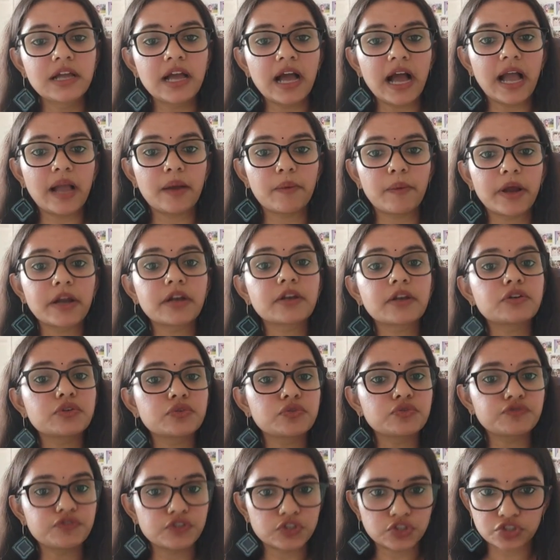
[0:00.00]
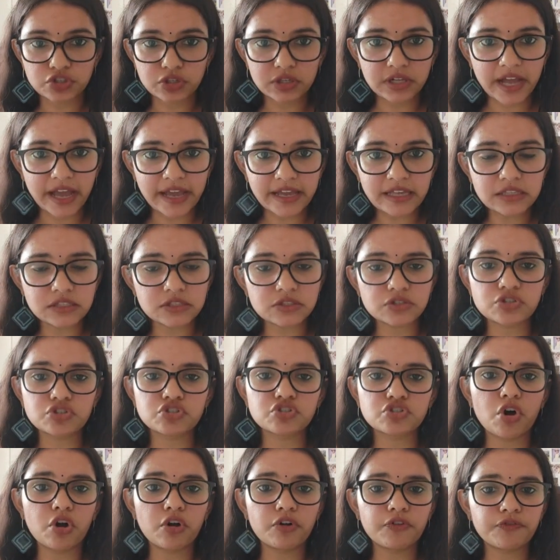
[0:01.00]
I went to official guides,
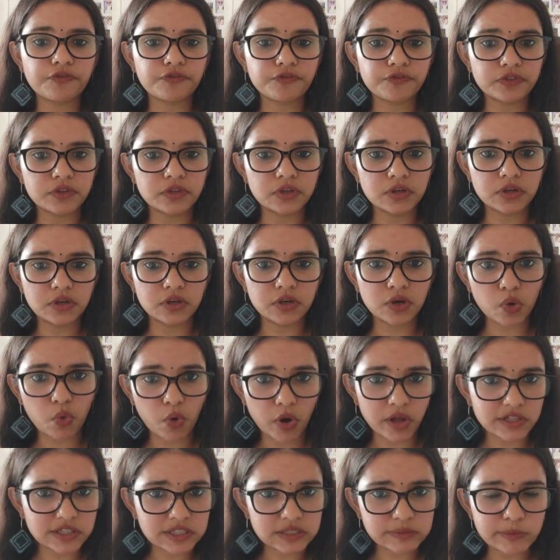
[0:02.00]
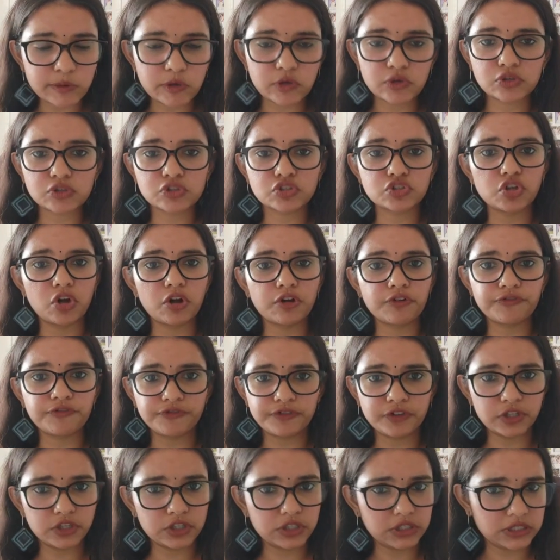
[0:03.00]
solved the Quants book, solved
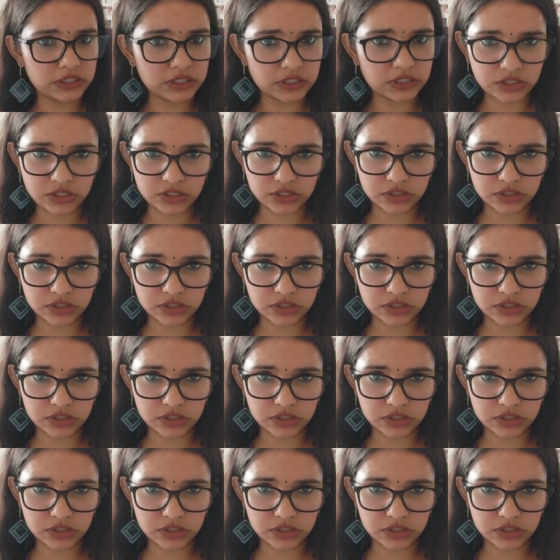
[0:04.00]
the